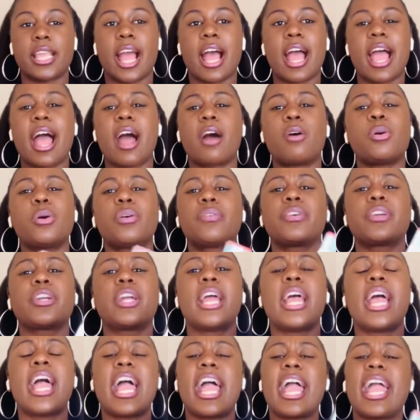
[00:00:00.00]
However,
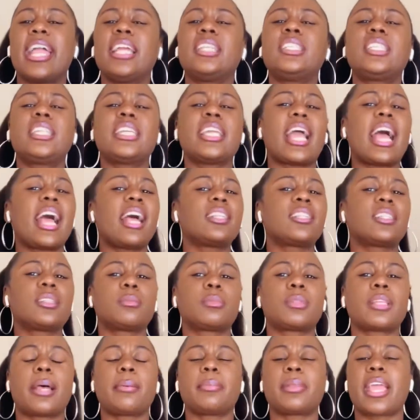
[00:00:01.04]
ATI,
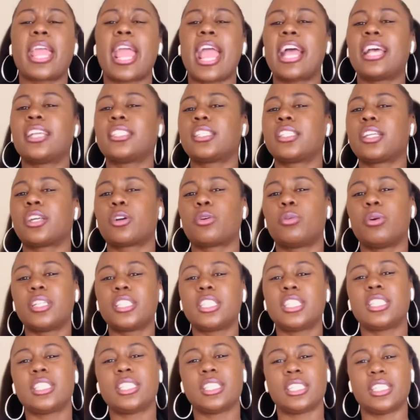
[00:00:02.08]
sometimes they ask their
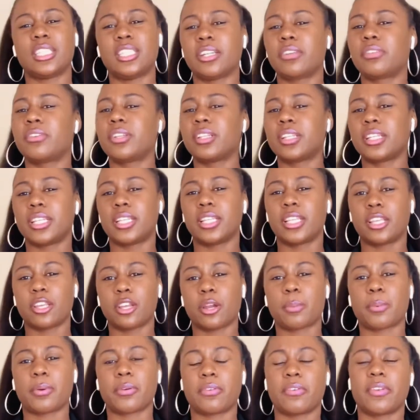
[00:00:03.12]
questions differently than your
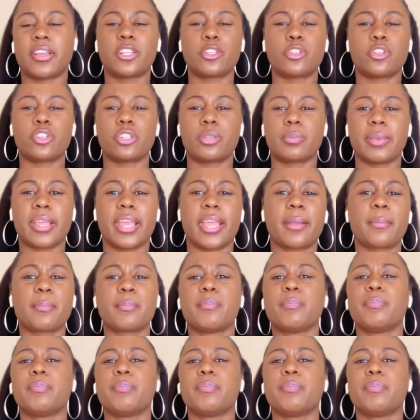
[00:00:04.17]
professors may.